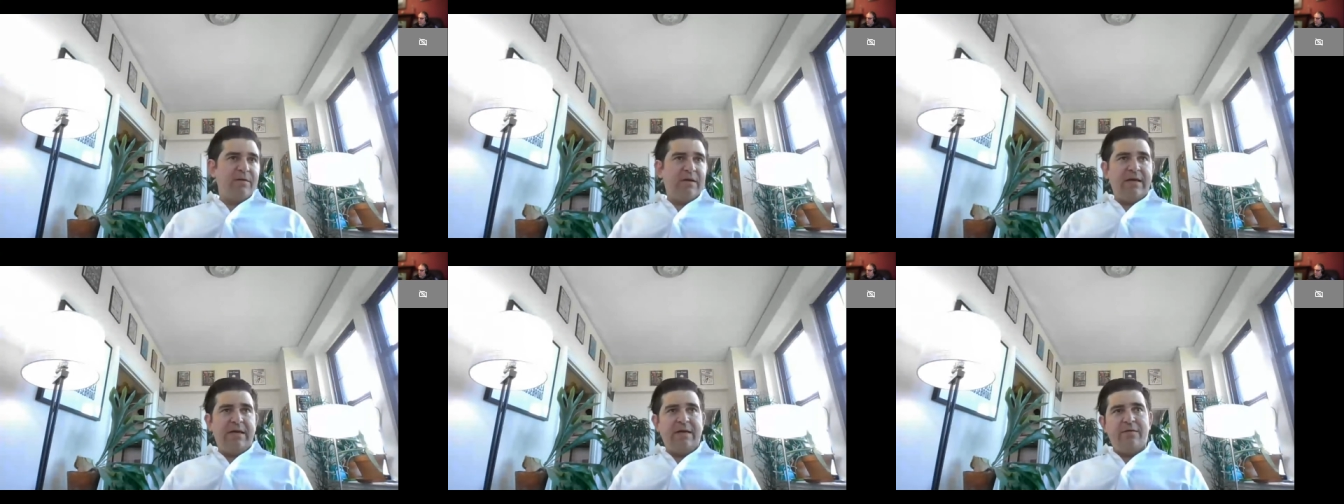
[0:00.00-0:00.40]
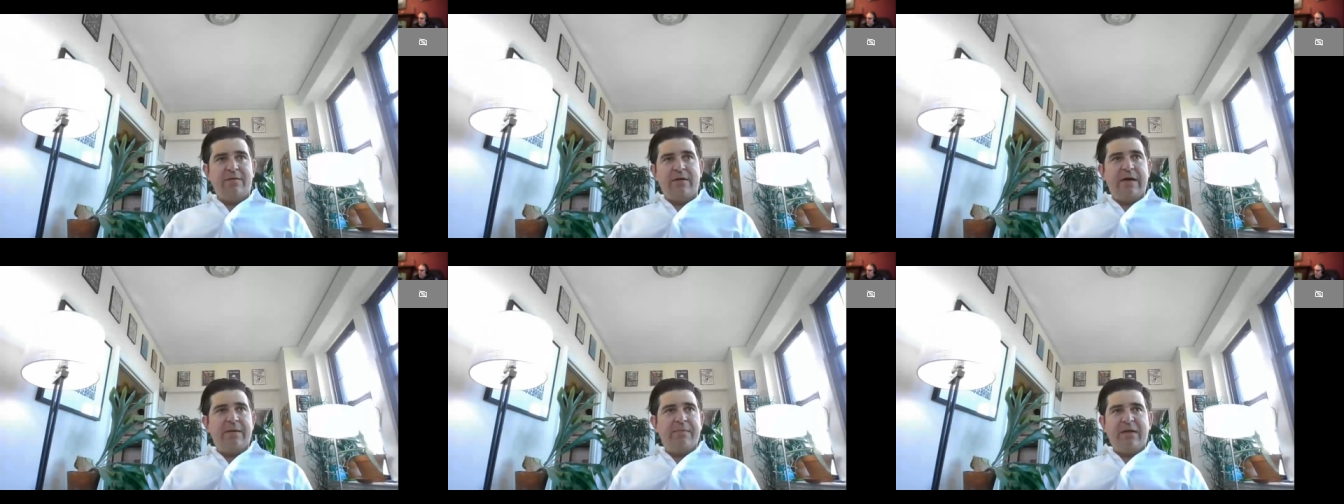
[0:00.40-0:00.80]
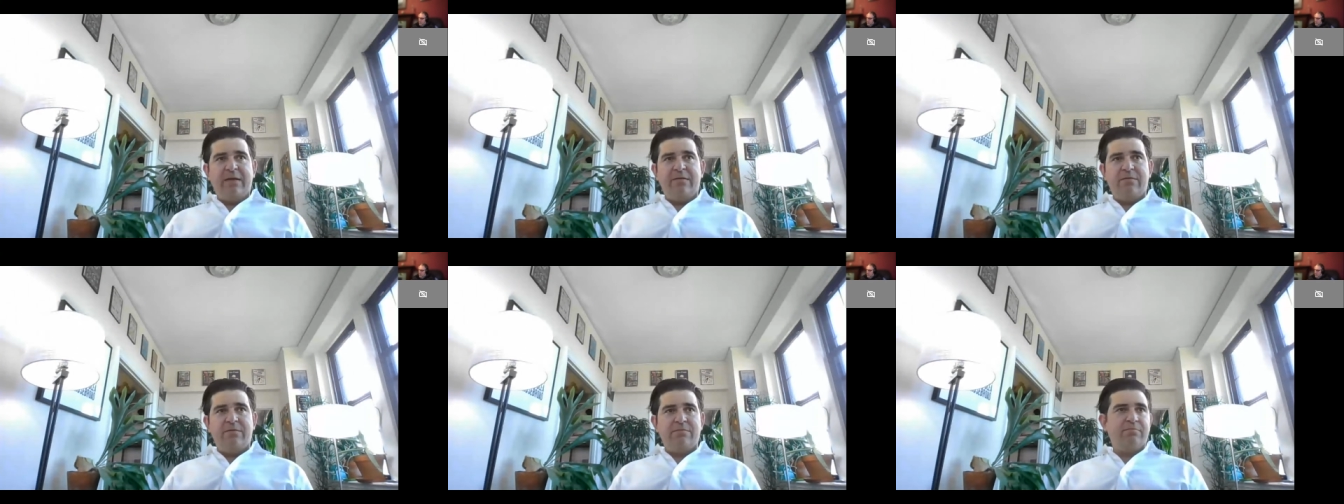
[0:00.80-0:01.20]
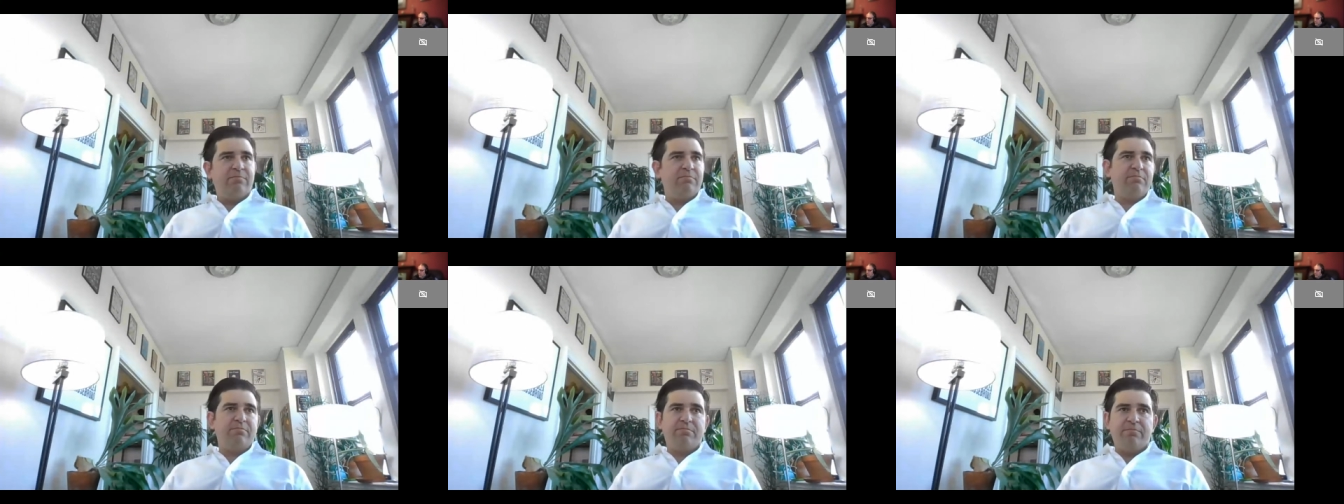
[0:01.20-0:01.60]
in uh,
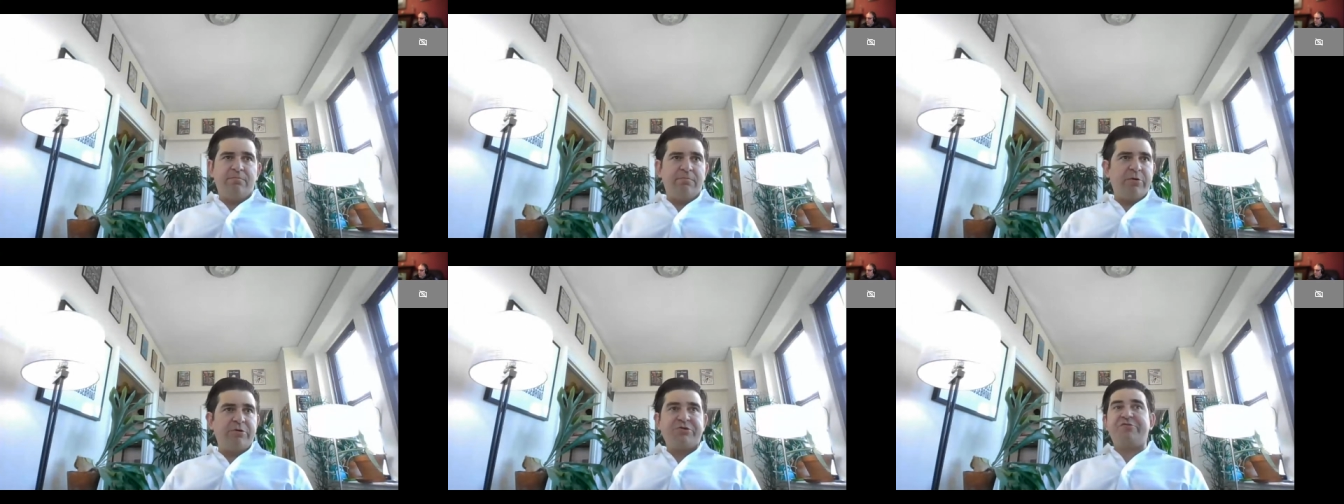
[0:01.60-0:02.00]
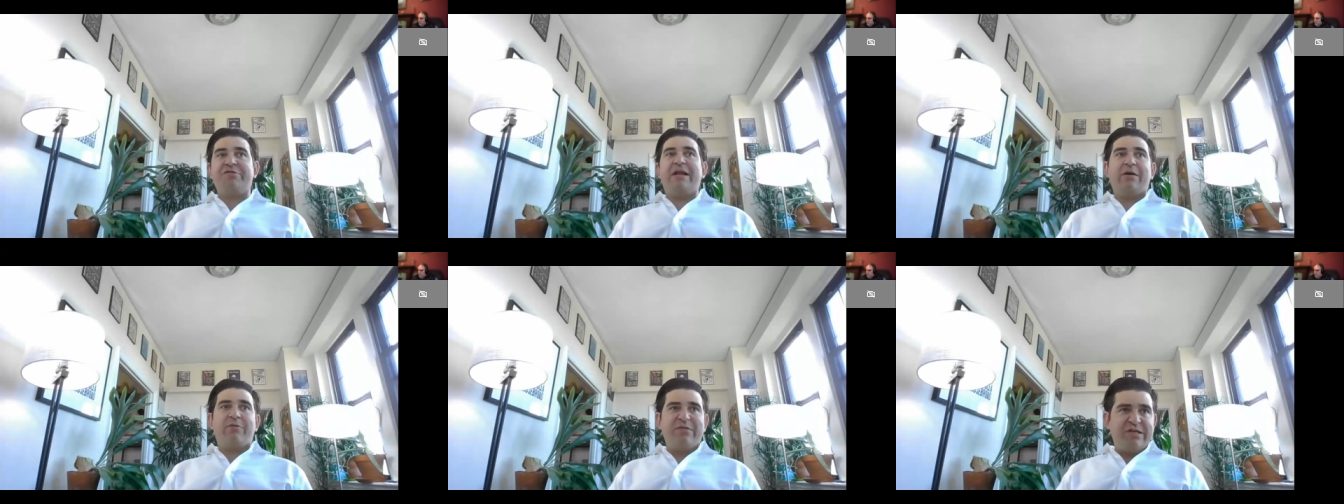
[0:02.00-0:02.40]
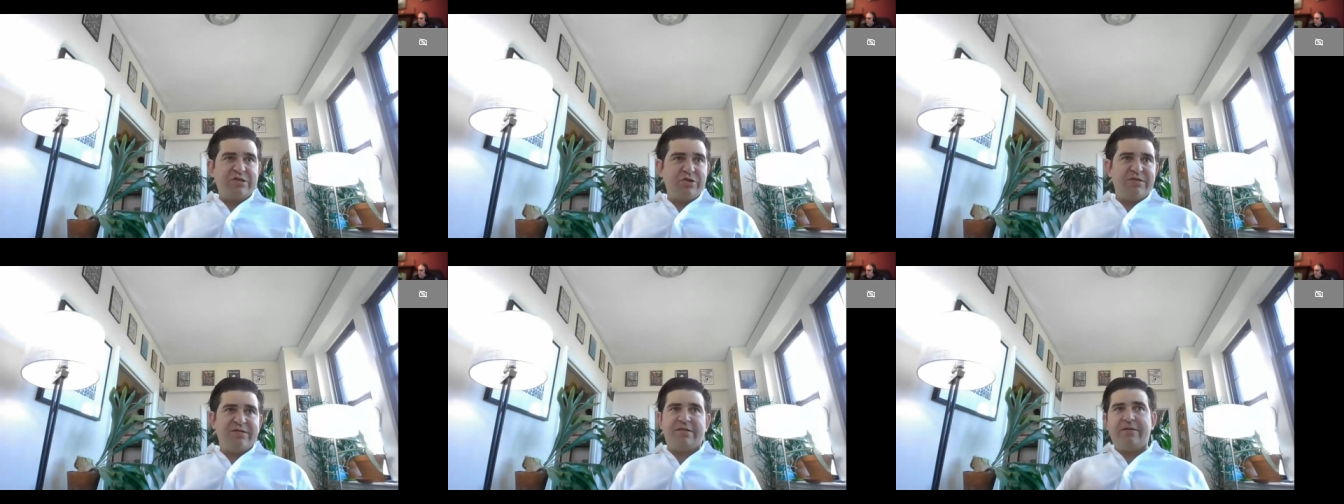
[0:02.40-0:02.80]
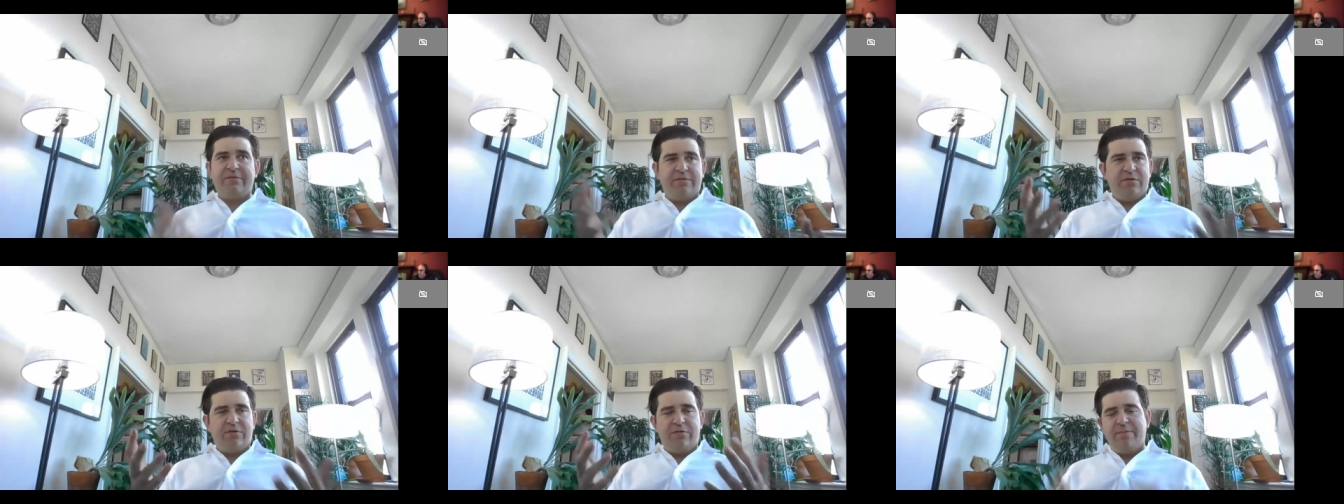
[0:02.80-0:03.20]
in mergers and acquisitions, so
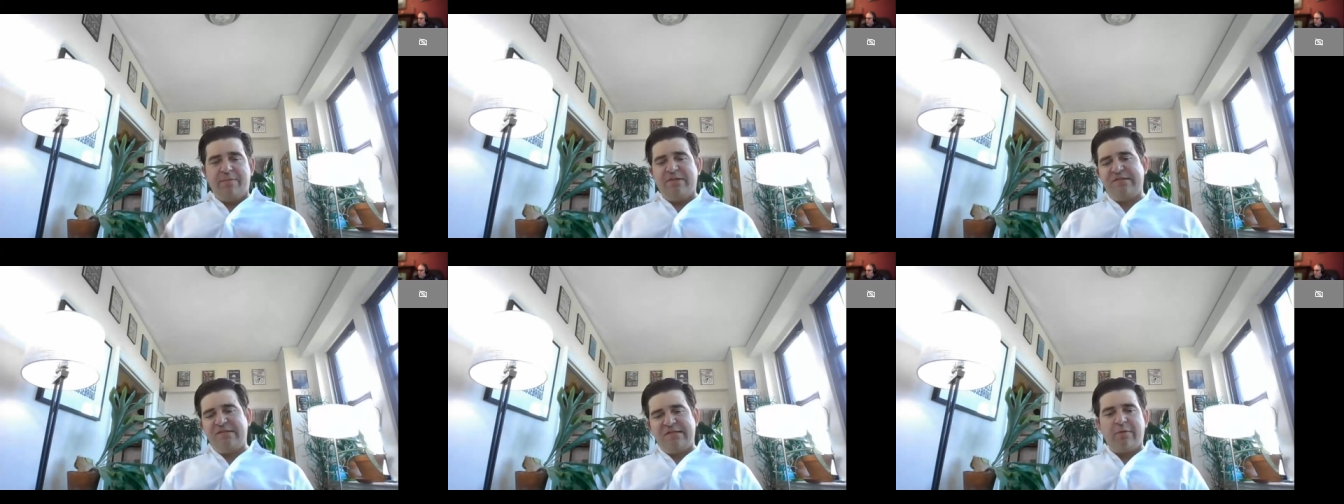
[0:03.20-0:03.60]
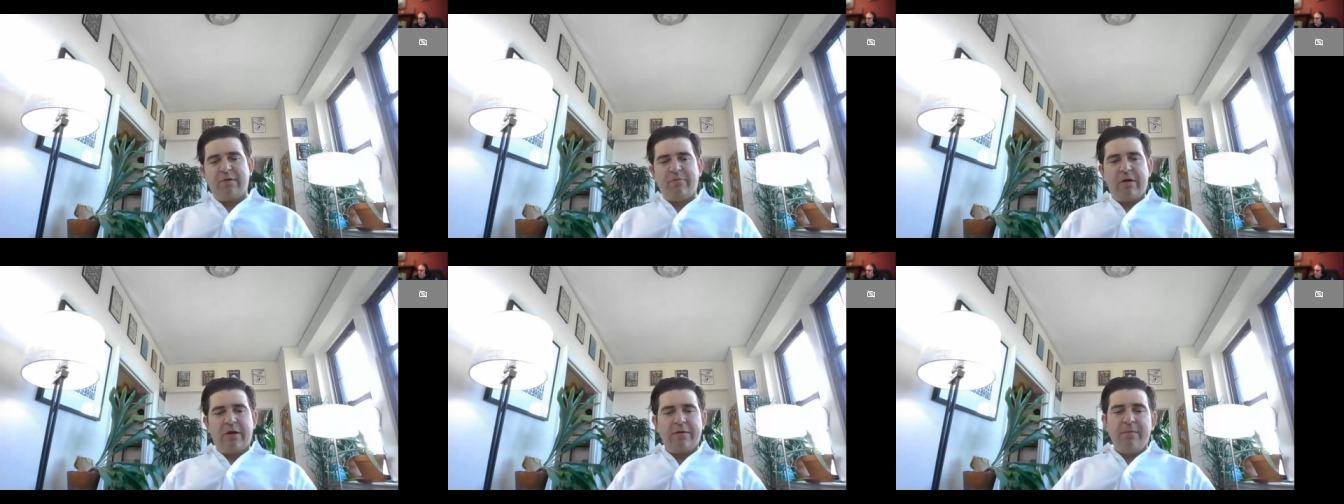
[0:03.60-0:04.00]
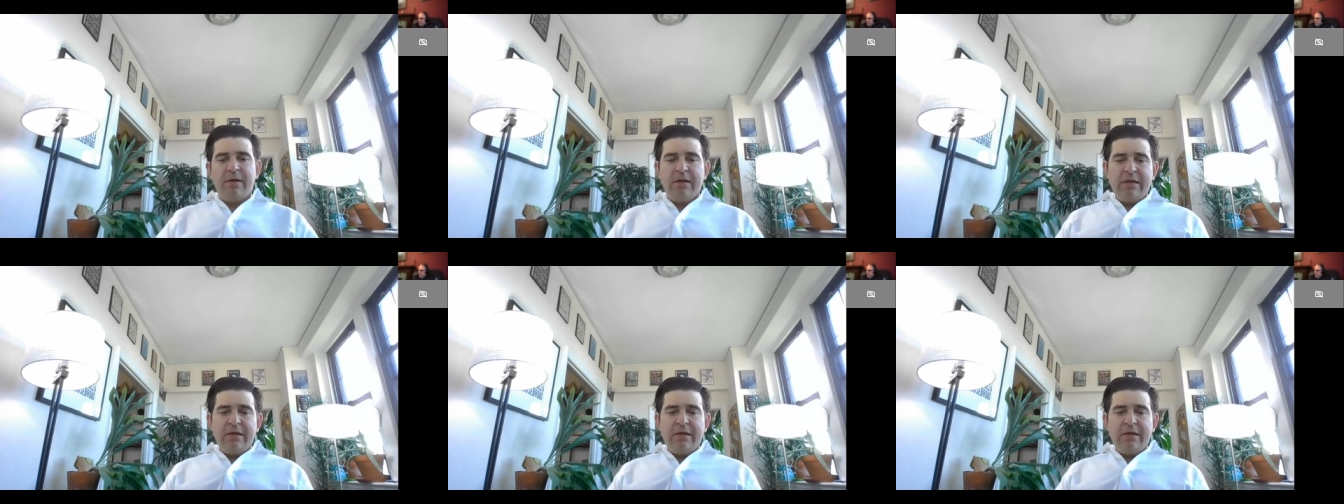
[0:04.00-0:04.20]
the you know the business that we run.